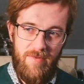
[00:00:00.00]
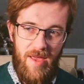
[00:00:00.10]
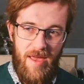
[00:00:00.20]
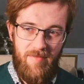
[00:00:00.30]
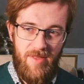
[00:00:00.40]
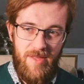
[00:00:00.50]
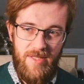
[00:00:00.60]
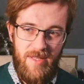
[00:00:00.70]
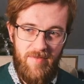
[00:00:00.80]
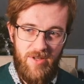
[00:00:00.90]
having
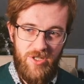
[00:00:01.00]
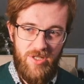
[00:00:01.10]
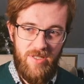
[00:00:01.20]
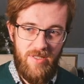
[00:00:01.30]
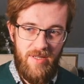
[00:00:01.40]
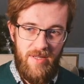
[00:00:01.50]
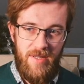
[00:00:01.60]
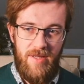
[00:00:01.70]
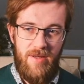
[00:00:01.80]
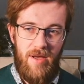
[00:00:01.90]
these definitions,
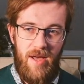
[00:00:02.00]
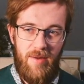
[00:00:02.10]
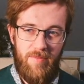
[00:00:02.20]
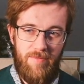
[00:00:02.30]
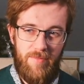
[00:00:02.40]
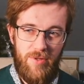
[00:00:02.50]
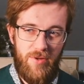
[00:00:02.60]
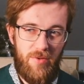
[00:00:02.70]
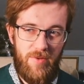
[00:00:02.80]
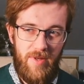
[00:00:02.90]
but you
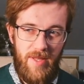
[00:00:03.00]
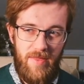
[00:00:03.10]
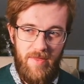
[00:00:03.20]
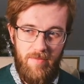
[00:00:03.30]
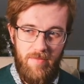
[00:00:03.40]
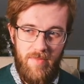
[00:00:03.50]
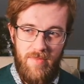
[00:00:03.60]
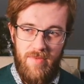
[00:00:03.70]
don't need them.